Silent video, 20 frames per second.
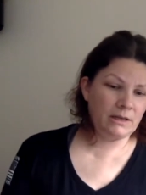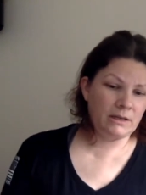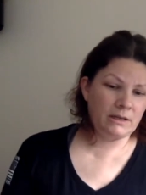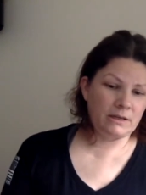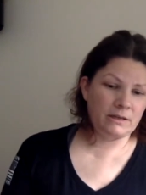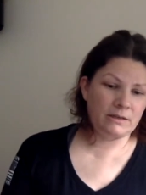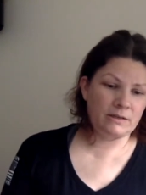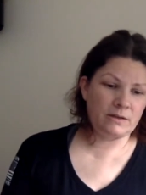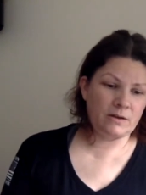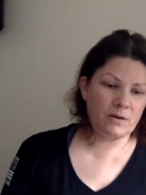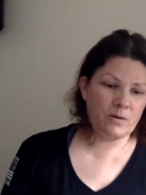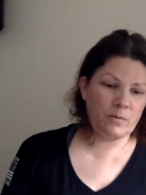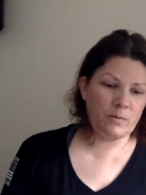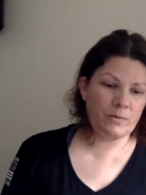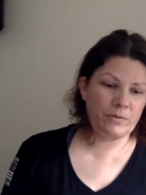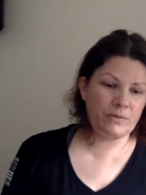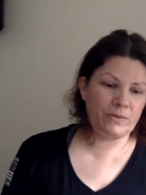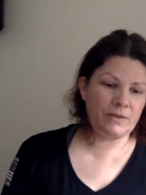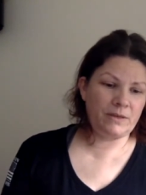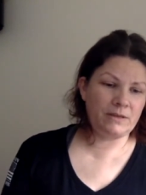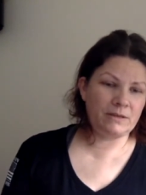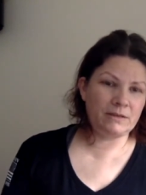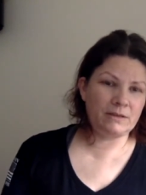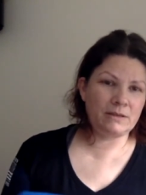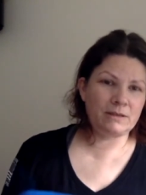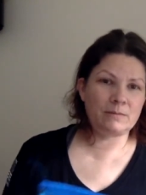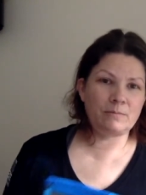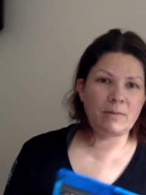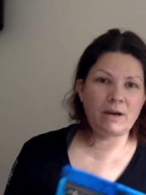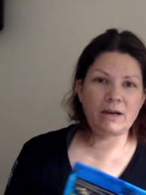So, but this
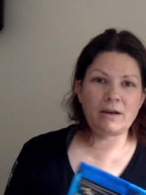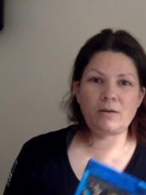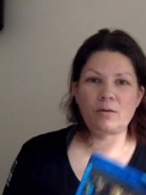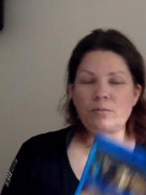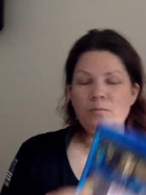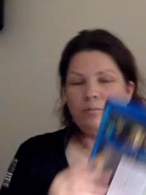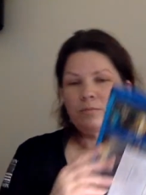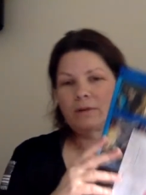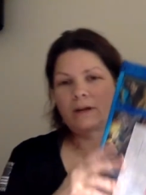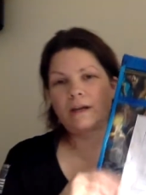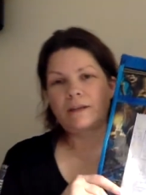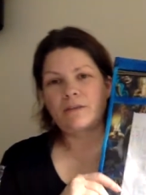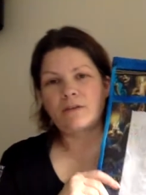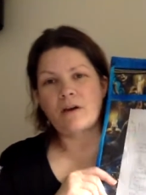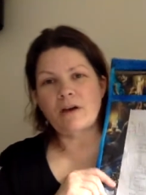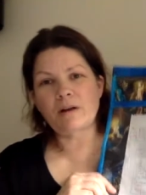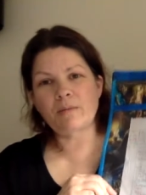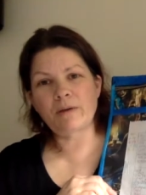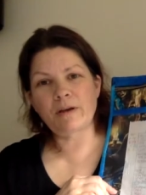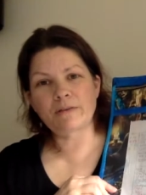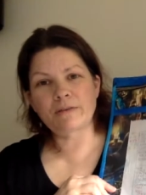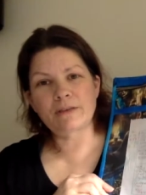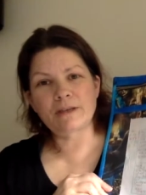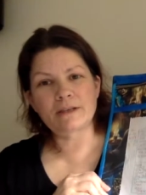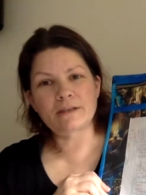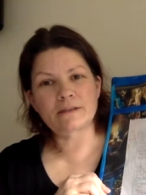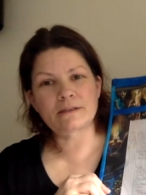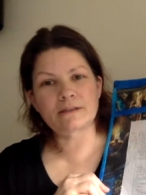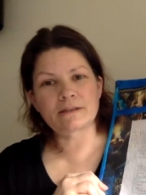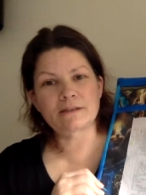is my own, I thought about
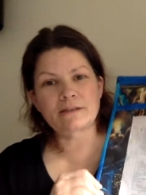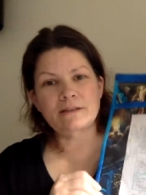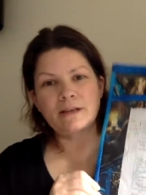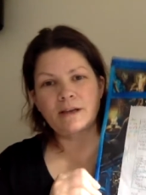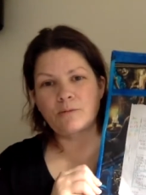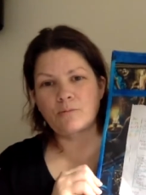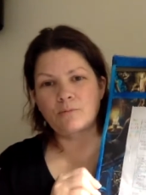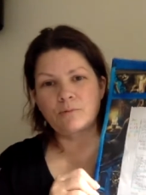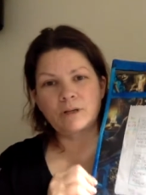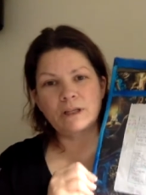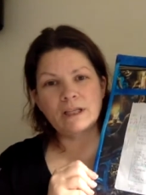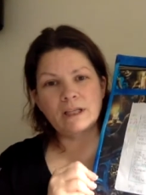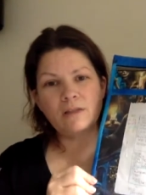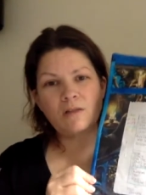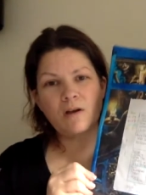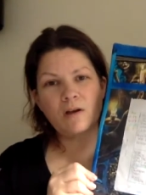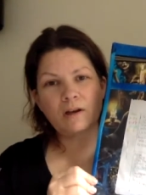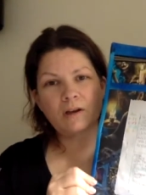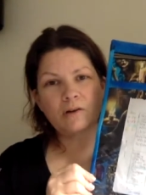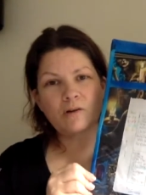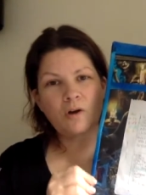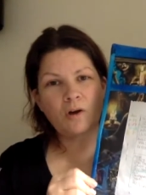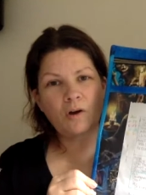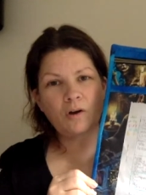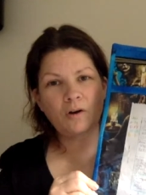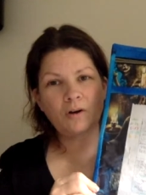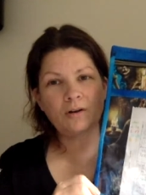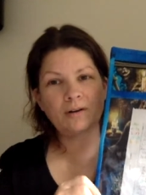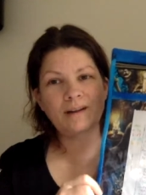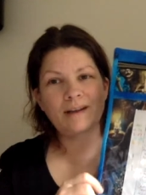this really long and
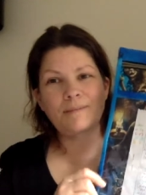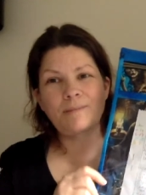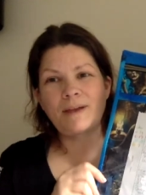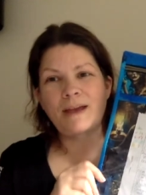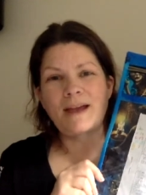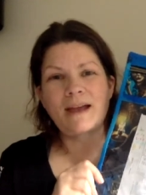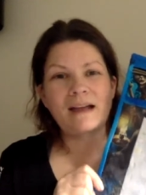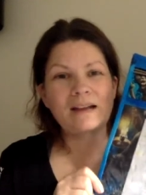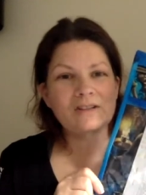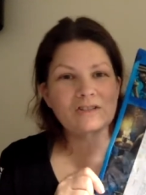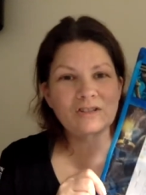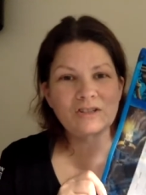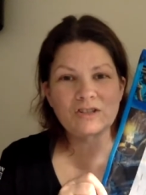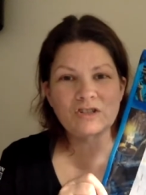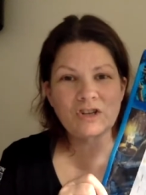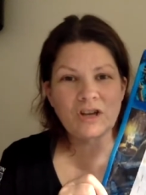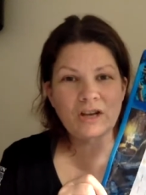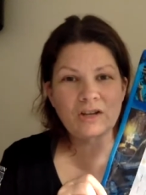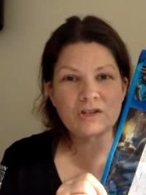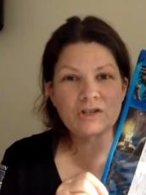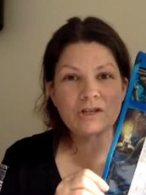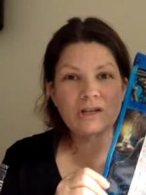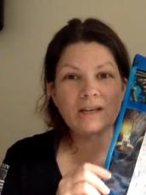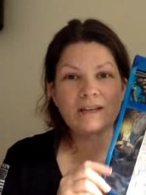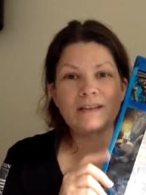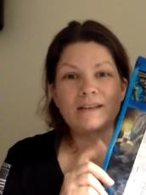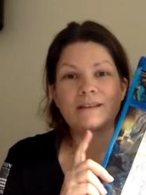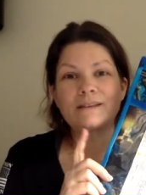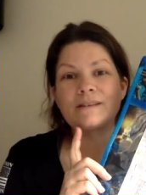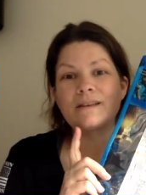hard. I'm actually changing it
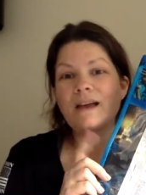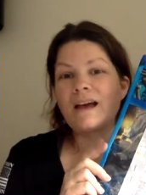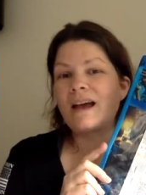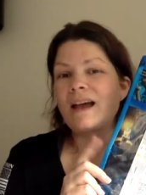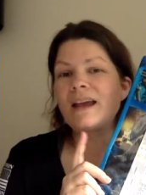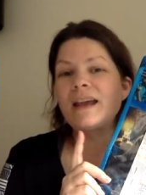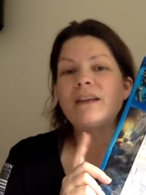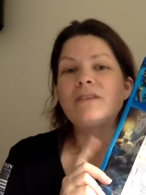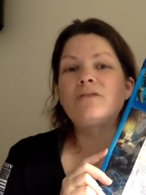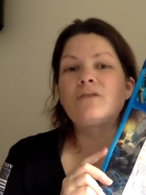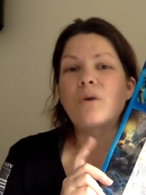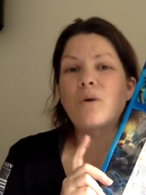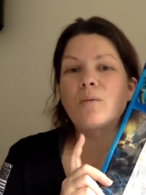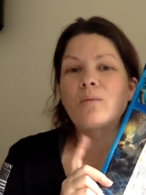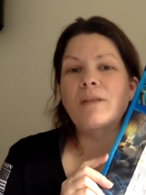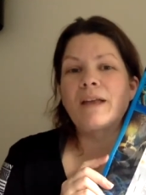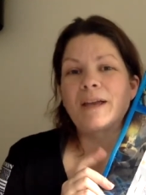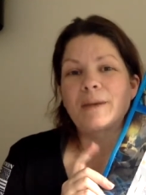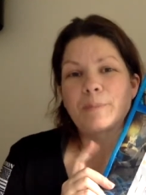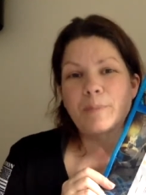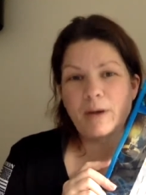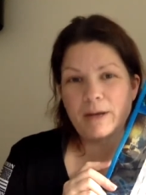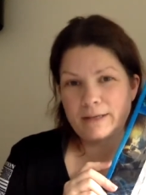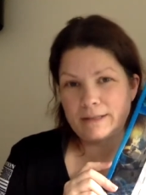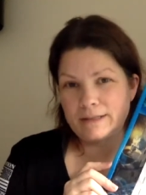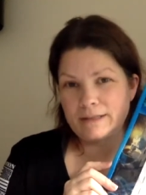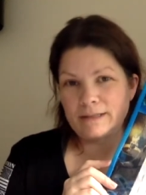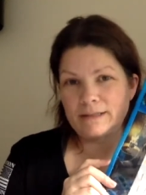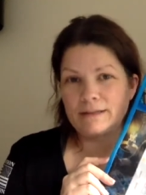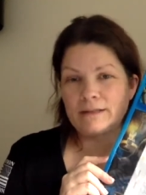because I don't like
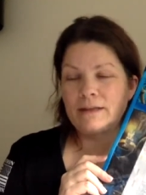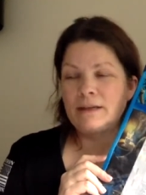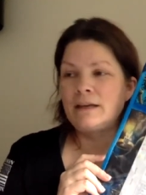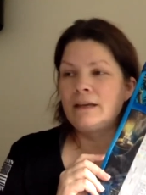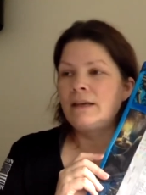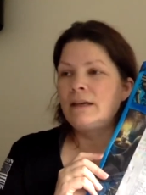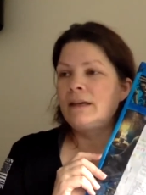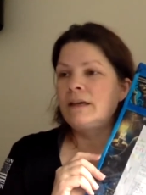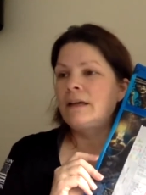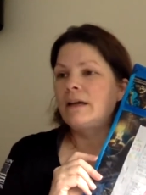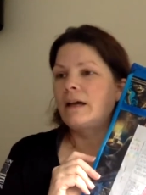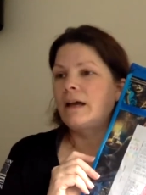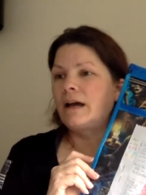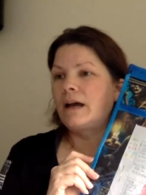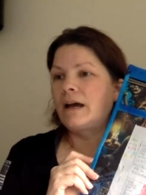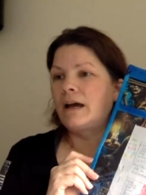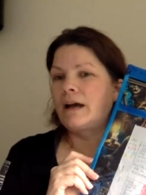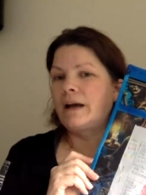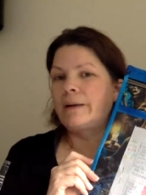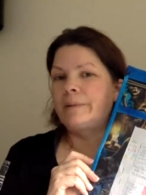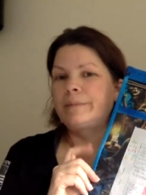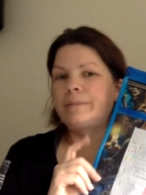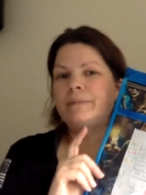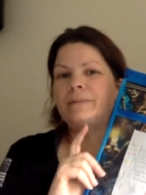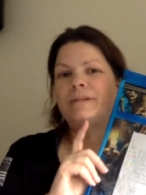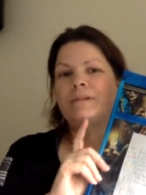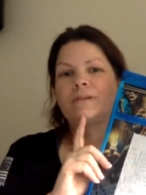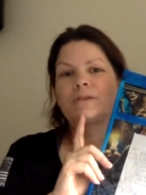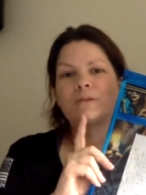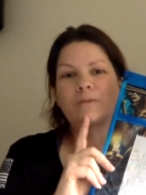binding.
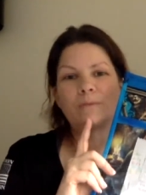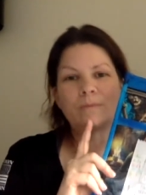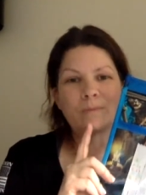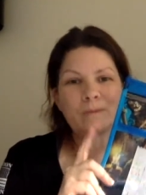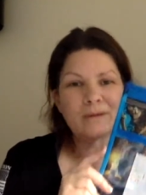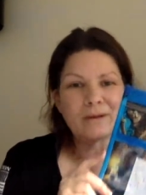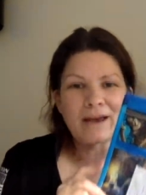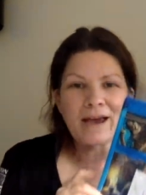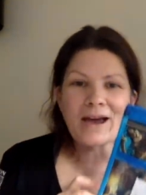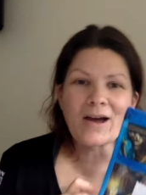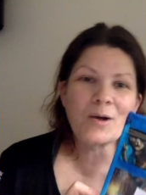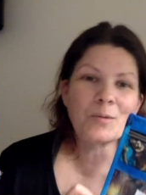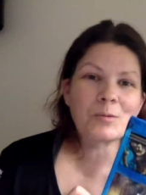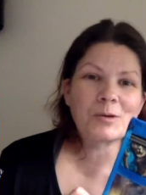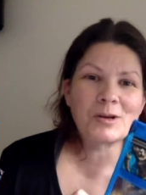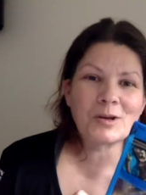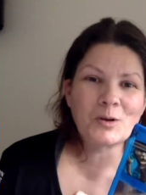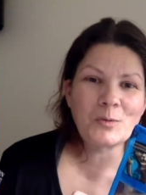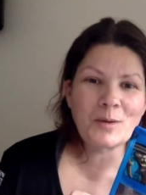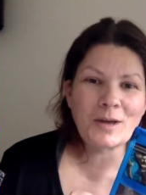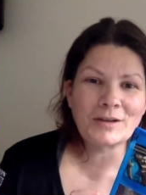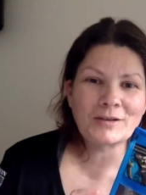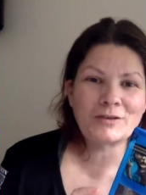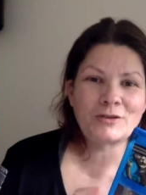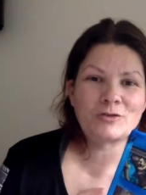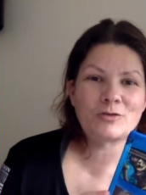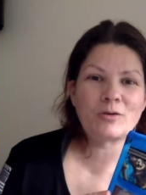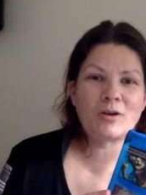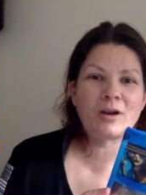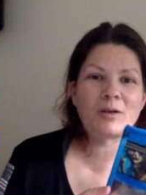So now I'm going to go back to the
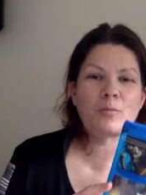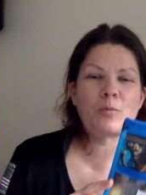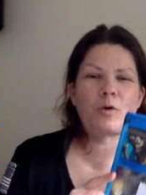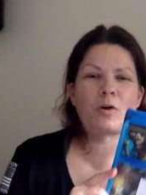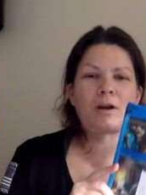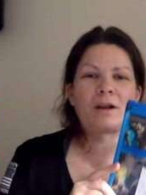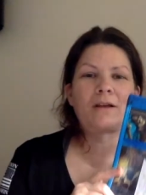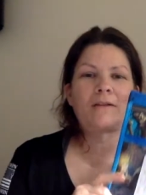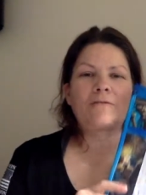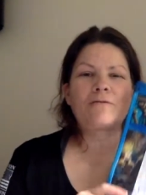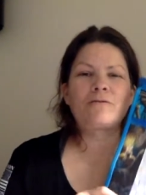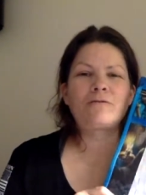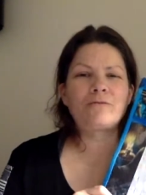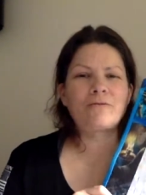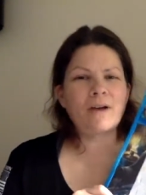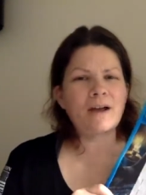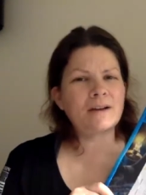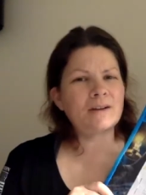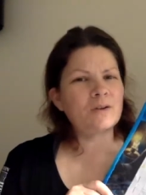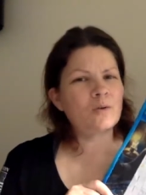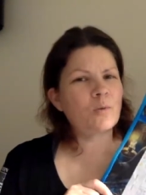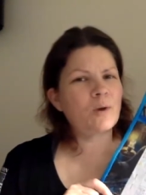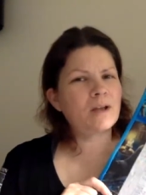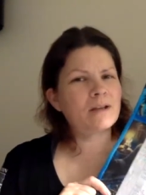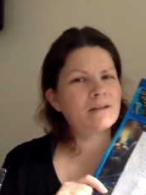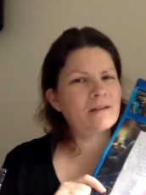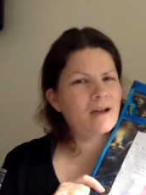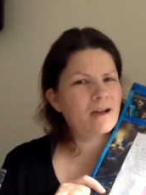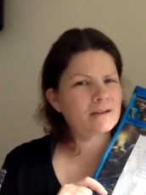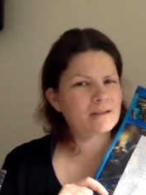drawing board and find a way
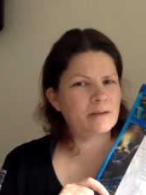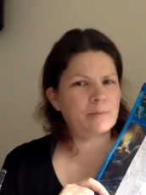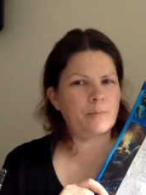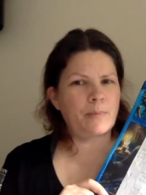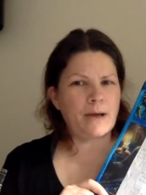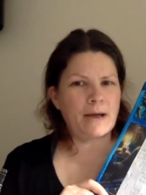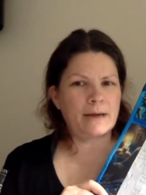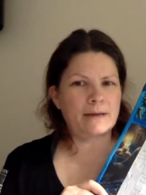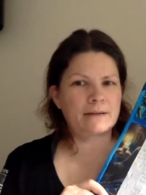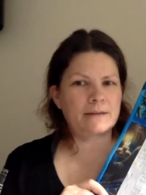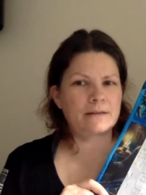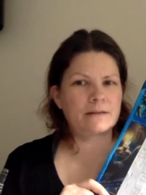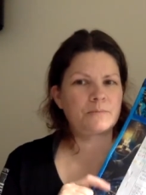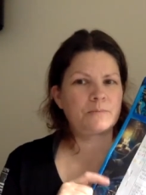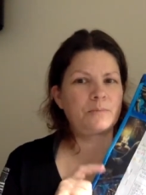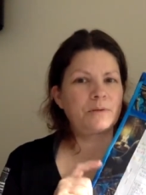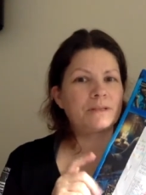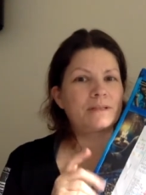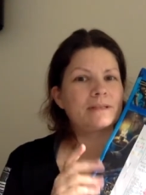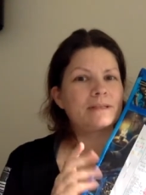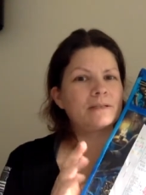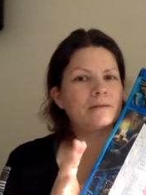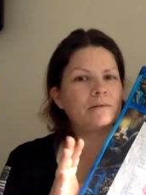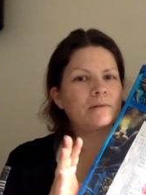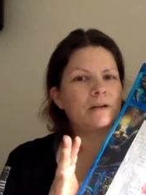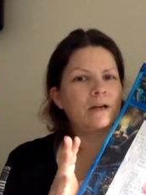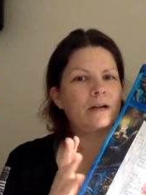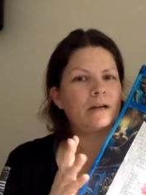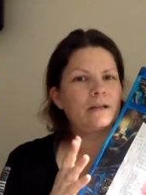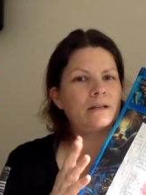not to bind, but still
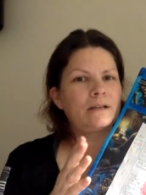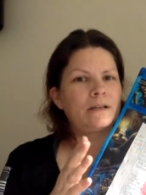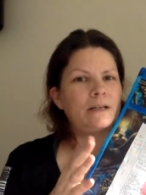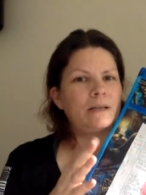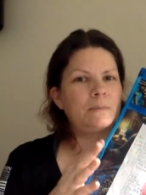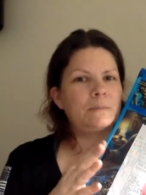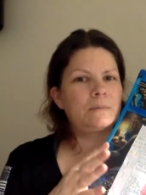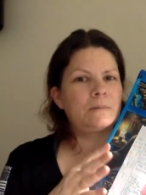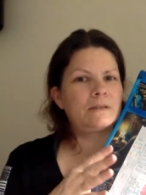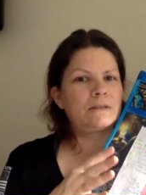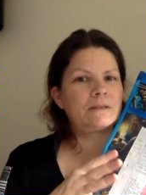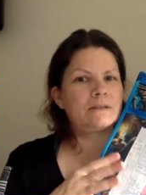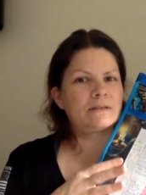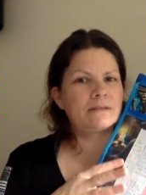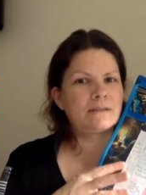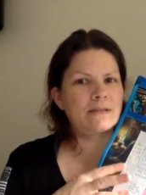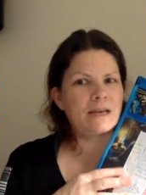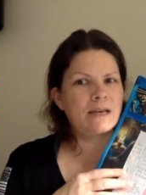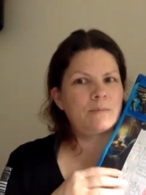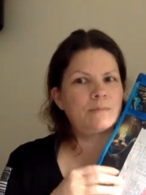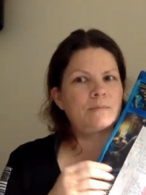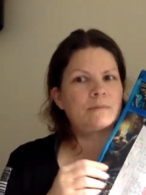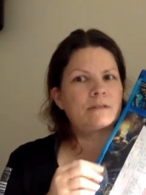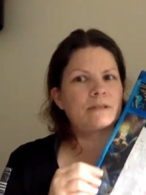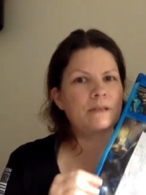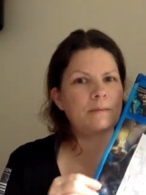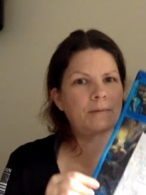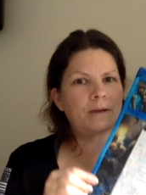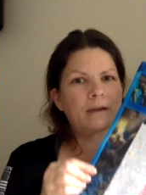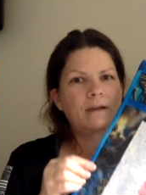kind of keep the same
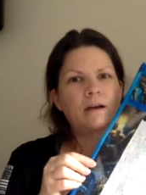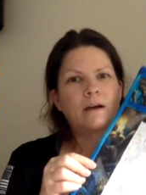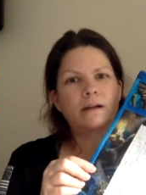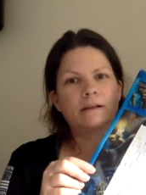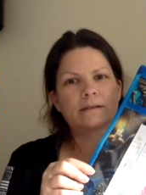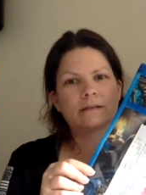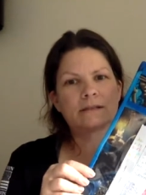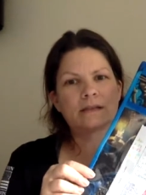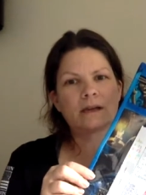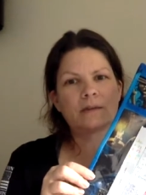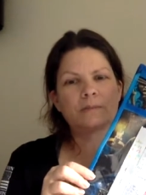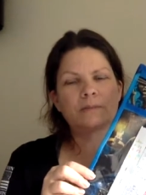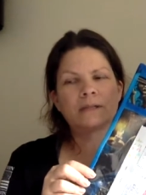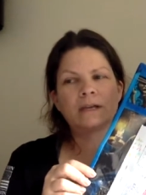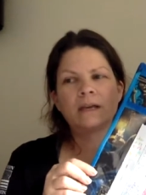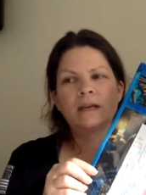semi-concept.